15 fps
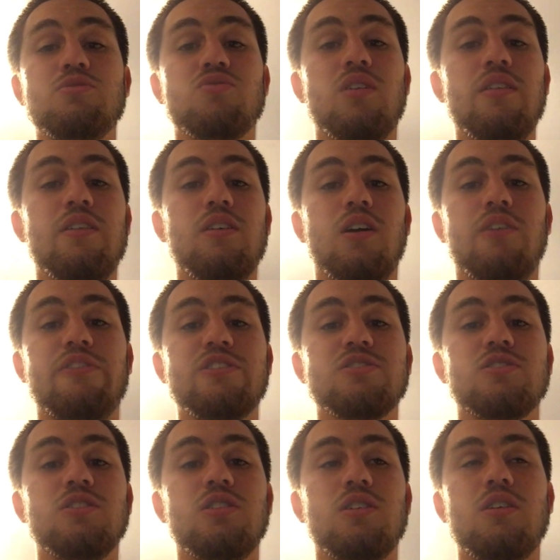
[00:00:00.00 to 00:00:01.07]
was running the offense
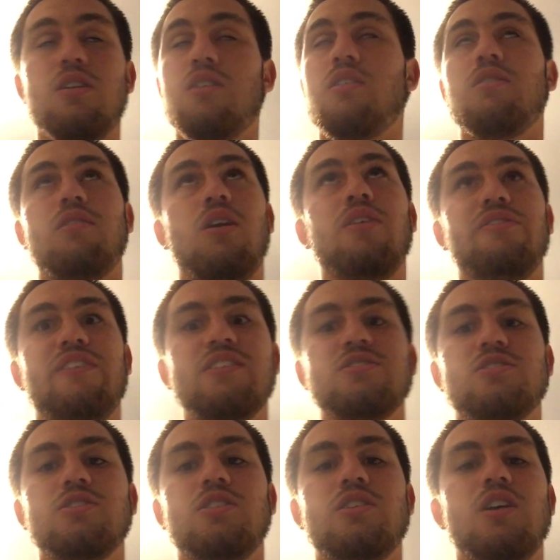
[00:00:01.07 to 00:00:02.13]

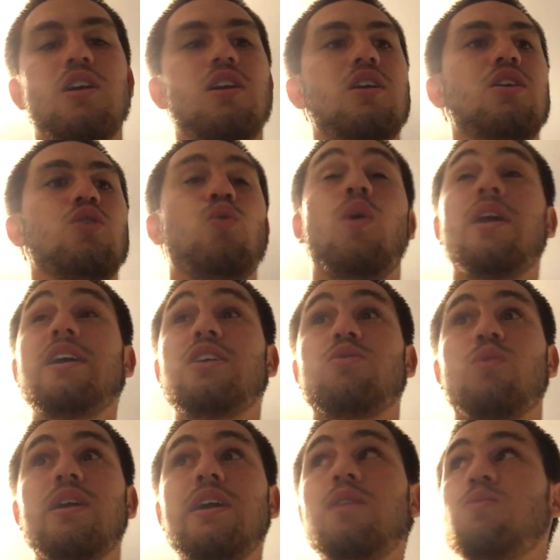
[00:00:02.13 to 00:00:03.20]
good. Quade
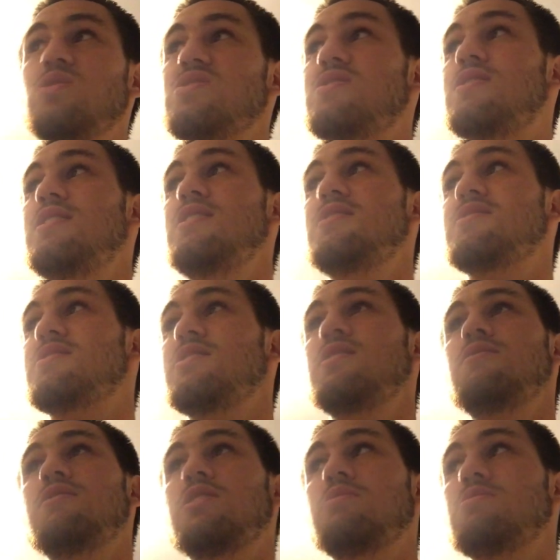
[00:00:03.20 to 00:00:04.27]
Green was
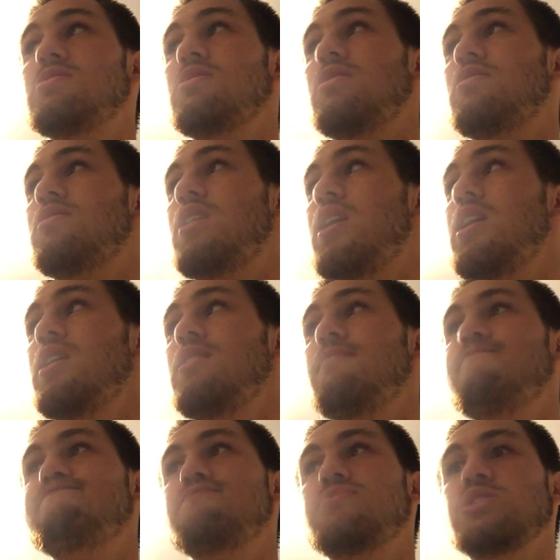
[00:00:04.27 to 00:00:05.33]
decent. He was all right.
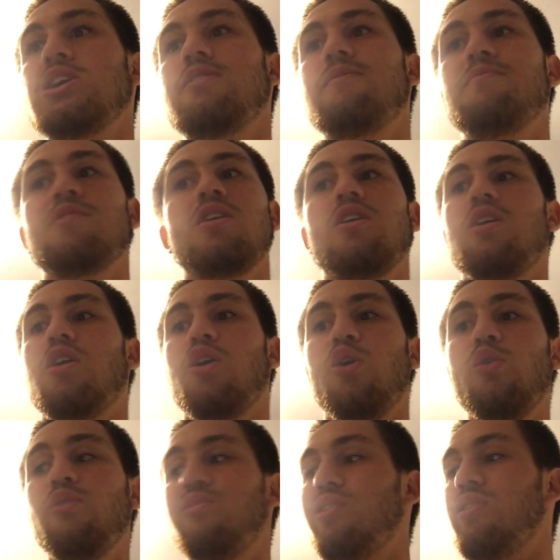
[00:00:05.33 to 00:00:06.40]
But
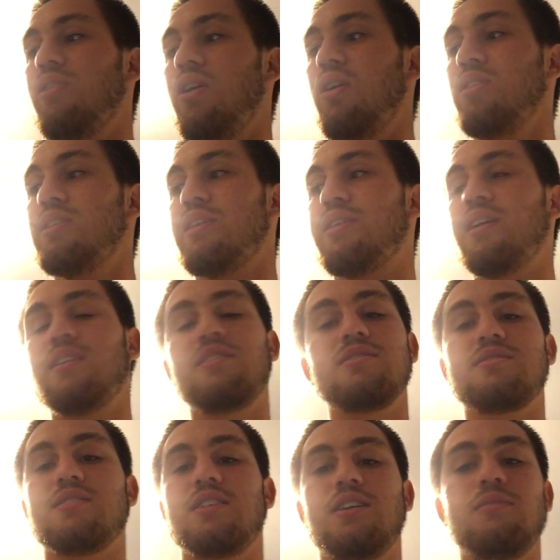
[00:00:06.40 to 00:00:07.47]
overall, I think
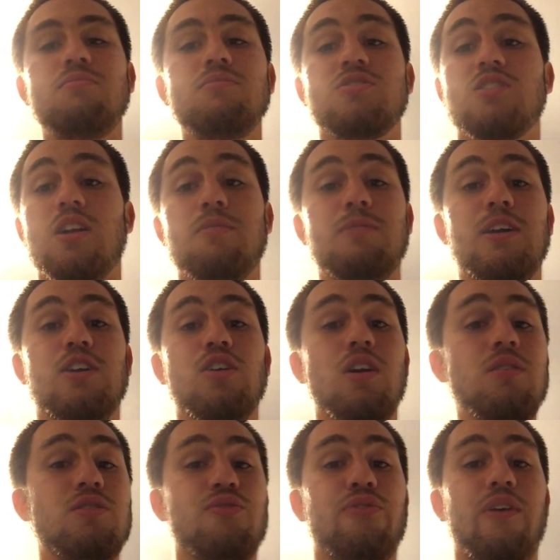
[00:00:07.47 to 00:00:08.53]
this team is going to be
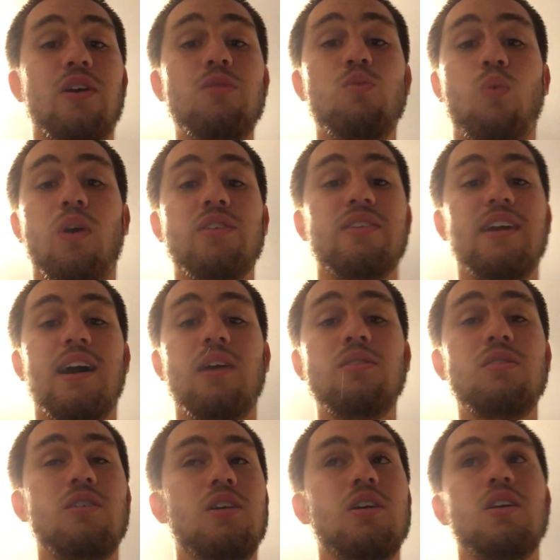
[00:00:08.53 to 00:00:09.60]
good. It's fun. One
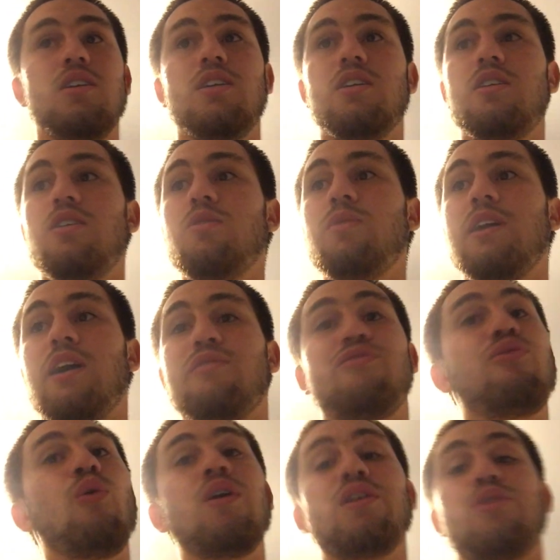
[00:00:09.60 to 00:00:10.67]
down. You know, we got
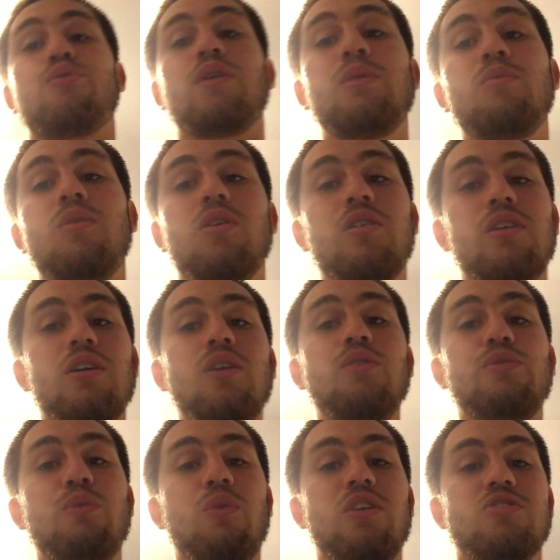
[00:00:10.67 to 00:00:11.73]
43 more to go
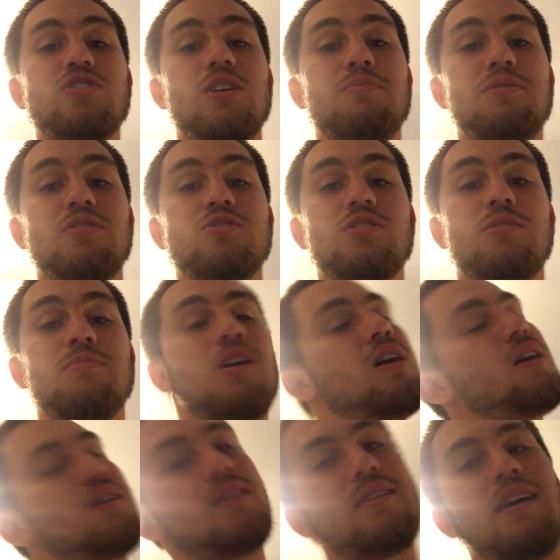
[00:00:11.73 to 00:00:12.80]
if we win a championship.
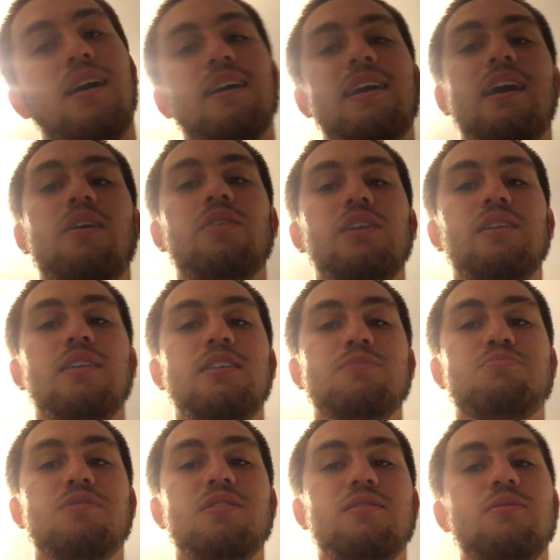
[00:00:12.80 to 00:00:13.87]
Not counting these
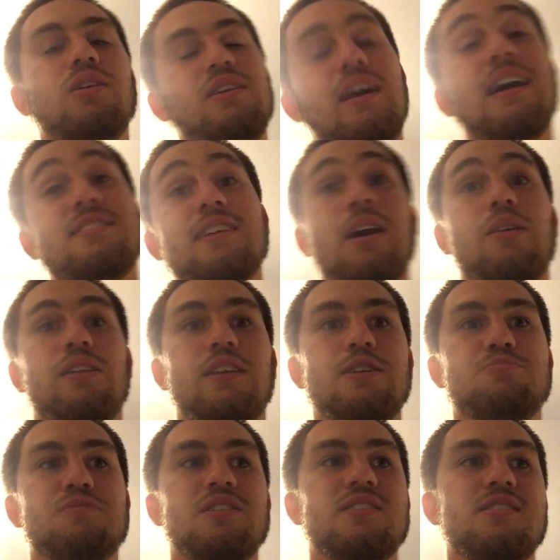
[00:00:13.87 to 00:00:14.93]

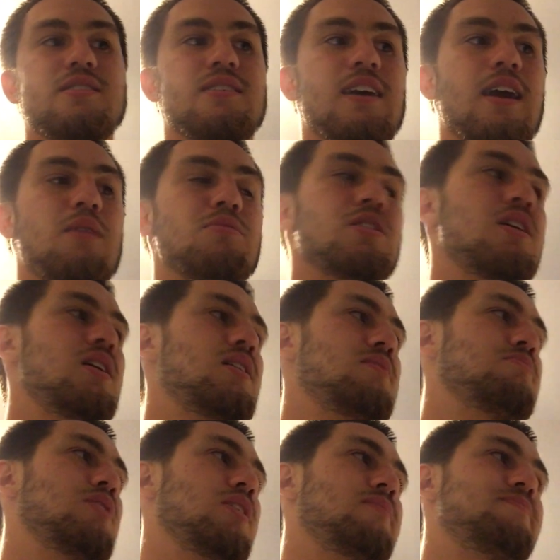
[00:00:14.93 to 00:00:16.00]
preseason games.
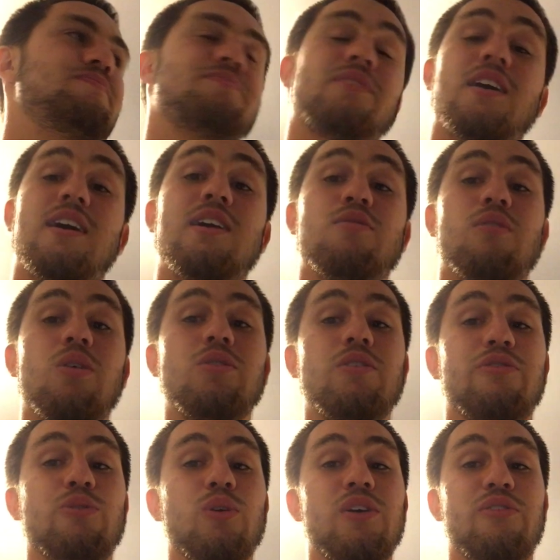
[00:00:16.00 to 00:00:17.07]
But, hey, road to
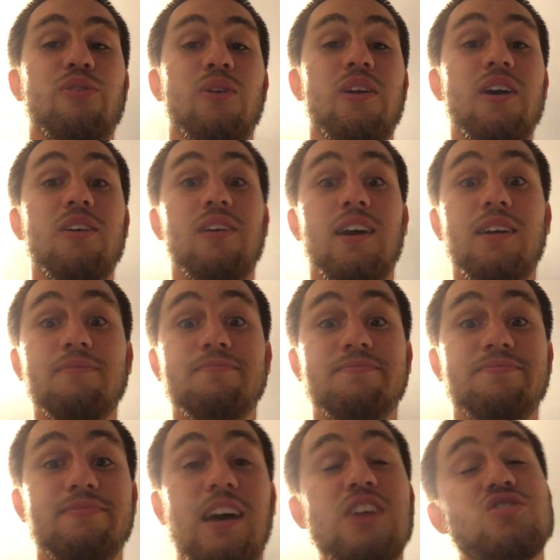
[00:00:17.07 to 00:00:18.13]
44-0, right?
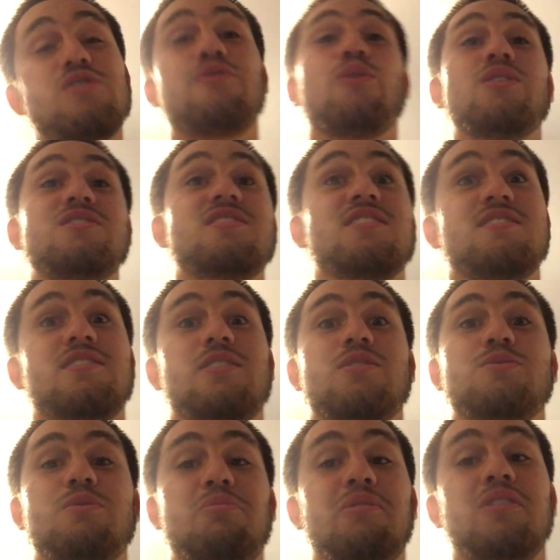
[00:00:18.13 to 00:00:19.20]
Actually, 46-0,
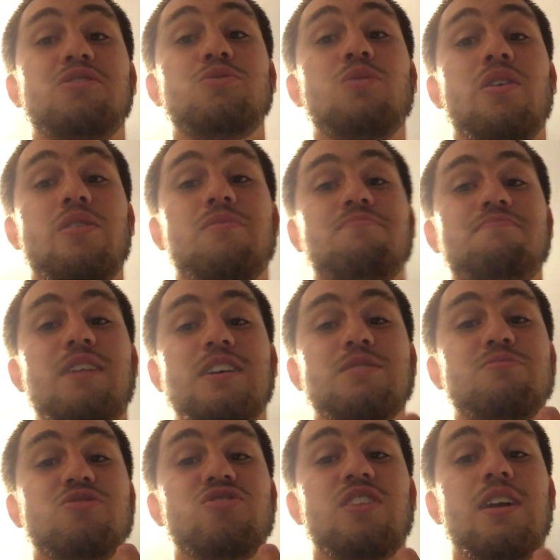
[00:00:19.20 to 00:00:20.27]
because we played two other
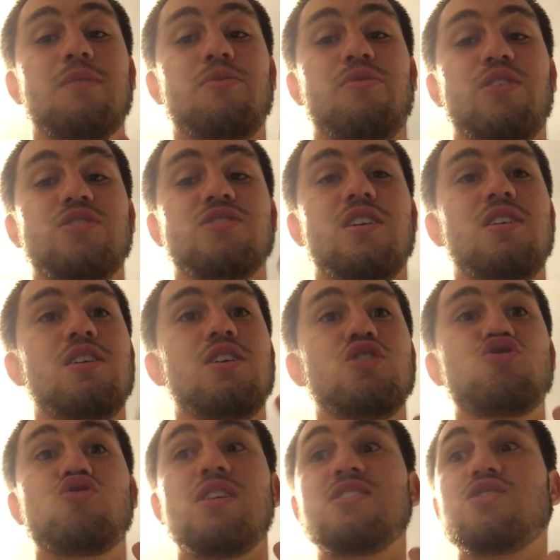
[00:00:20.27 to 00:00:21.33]
exhibition games versus
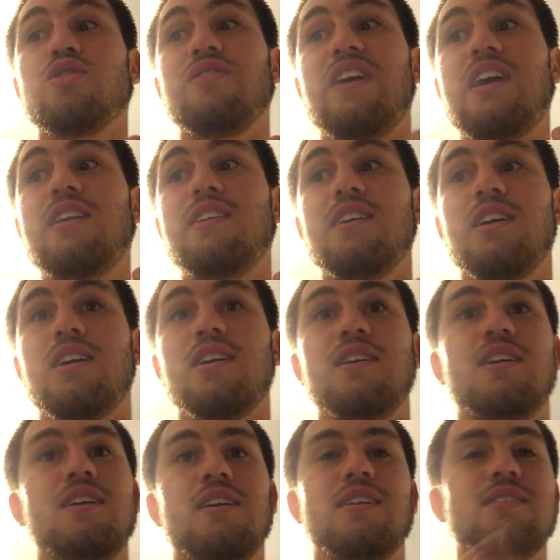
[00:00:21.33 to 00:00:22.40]
Transylvania
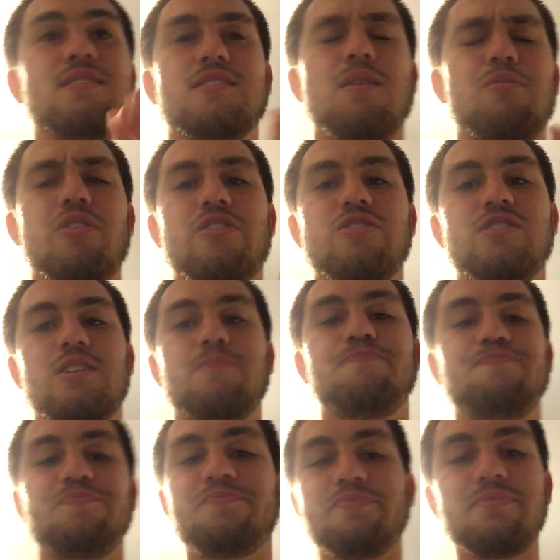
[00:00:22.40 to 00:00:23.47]
and some other team.
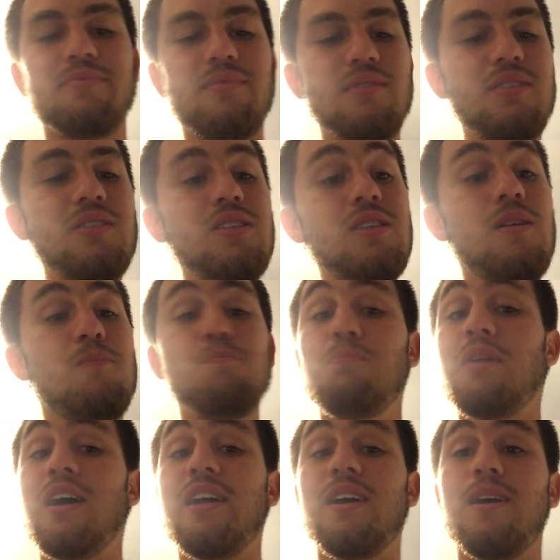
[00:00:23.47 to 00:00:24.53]

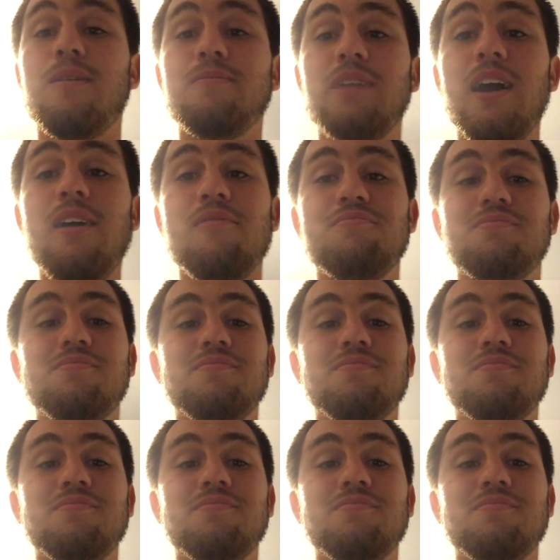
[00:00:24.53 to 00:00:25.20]
But, yeah.